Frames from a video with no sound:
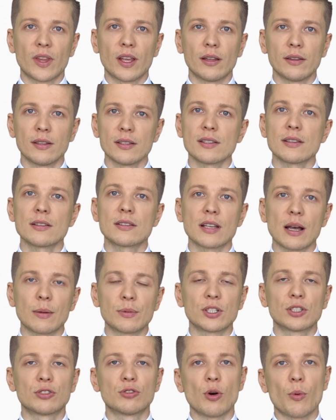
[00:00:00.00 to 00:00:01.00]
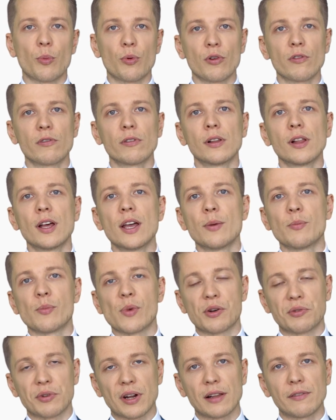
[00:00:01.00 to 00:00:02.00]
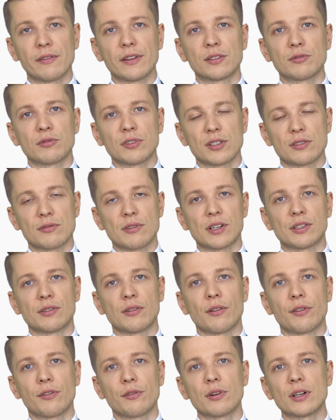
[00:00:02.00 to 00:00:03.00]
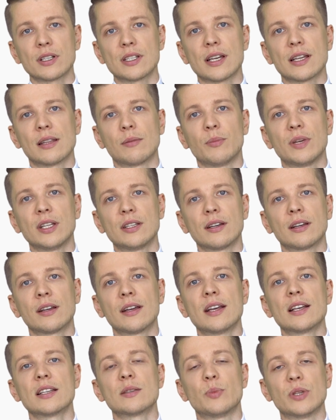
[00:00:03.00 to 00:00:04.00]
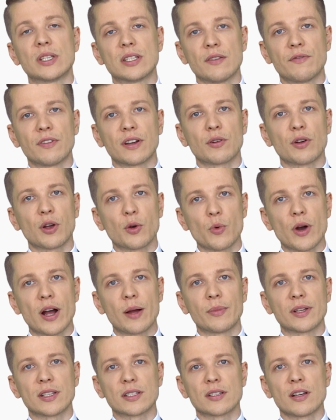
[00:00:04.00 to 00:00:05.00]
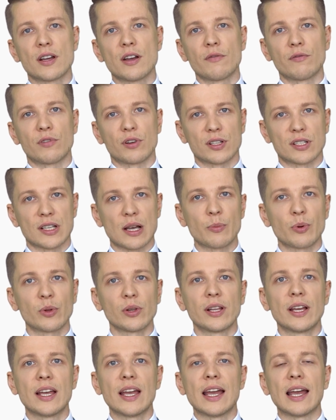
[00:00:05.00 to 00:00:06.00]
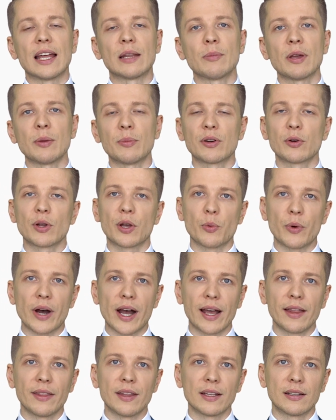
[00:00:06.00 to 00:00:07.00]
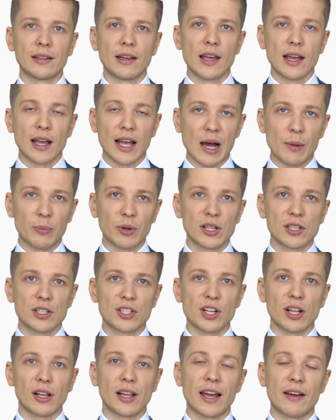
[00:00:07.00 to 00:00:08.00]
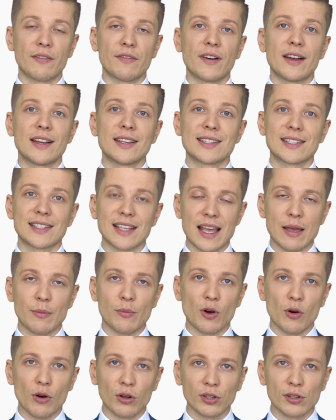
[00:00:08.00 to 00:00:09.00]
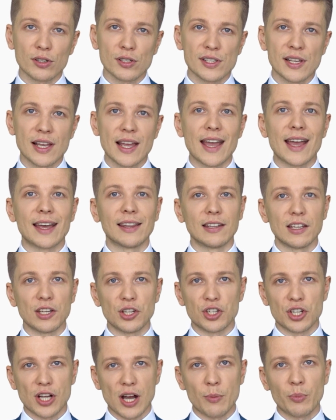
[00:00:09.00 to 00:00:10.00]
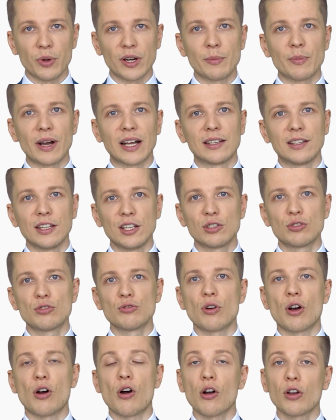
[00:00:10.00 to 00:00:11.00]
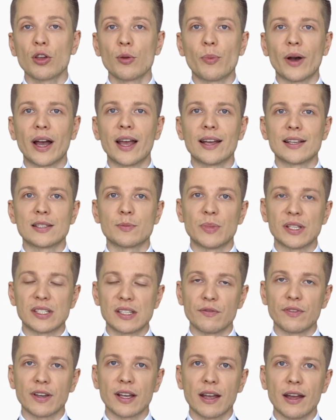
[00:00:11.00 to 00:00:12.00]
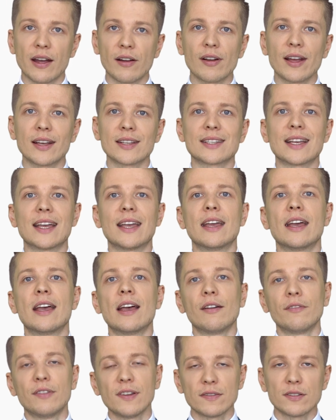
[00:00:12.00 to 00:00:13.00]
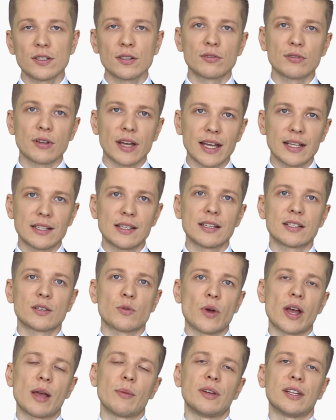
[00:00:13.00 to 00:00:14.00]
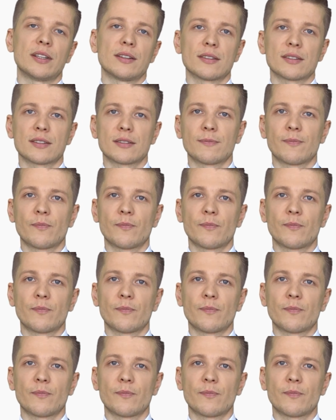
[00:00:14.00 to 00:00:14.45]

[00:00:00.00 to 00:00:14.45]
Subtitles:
This is subject to approval by relevant registration authority and meeting specific requirements. For example, it may be required that companies shall have same owners and each company might need to occupy a specific area, say 50 to 80 square meters.